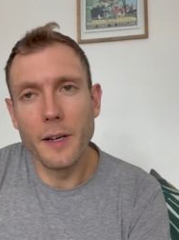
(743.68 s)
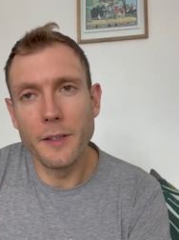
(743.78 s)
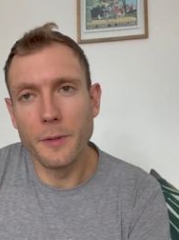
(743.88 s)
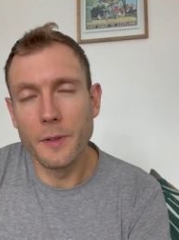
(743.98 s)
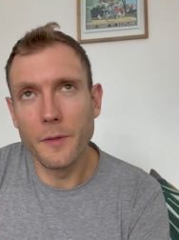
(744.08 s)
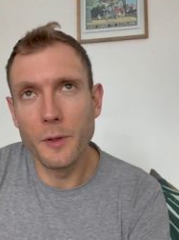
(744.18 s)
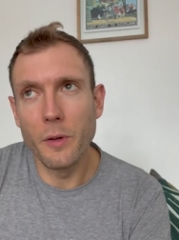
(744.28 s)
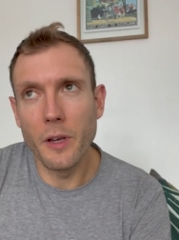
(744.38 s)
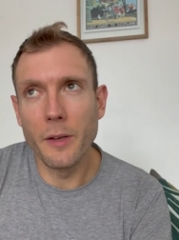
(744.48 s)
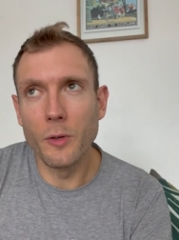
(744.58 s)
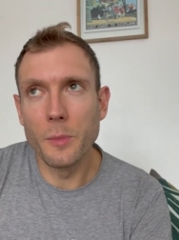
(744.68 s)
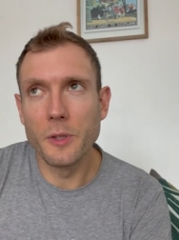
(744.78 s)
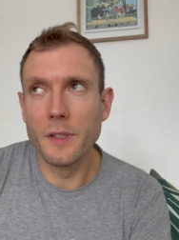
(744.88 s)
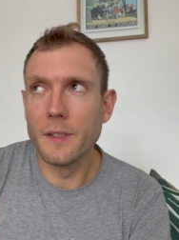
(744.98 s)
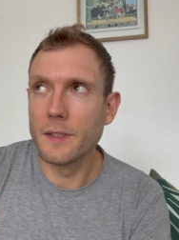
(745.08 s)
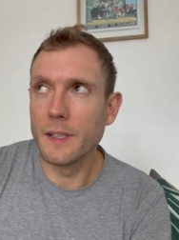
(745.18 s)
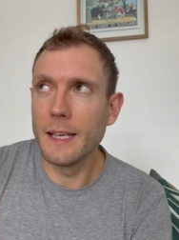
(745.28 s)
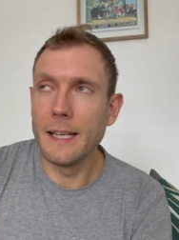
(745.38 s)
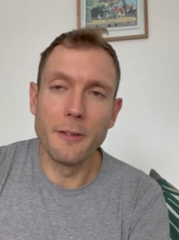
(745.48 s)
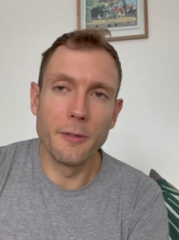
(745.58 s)
it to a few of the other options
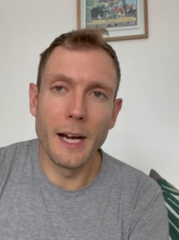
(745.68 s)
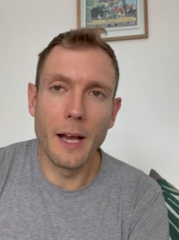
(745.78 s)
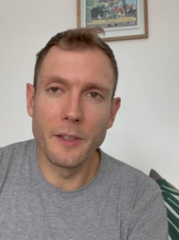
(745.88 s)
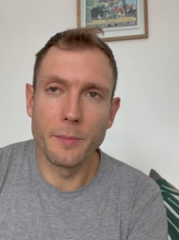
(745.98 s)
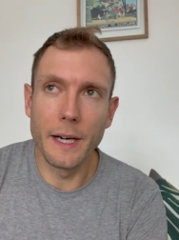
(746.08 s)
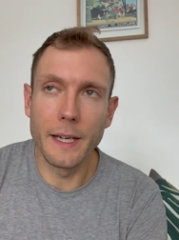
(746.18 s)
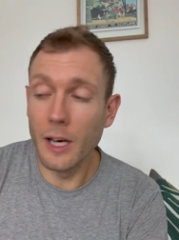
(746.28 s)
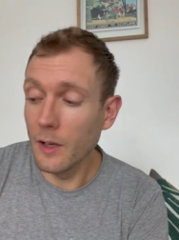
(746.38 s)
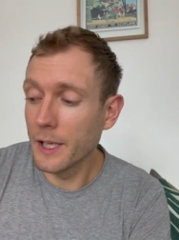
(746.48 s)
in and around this bracket.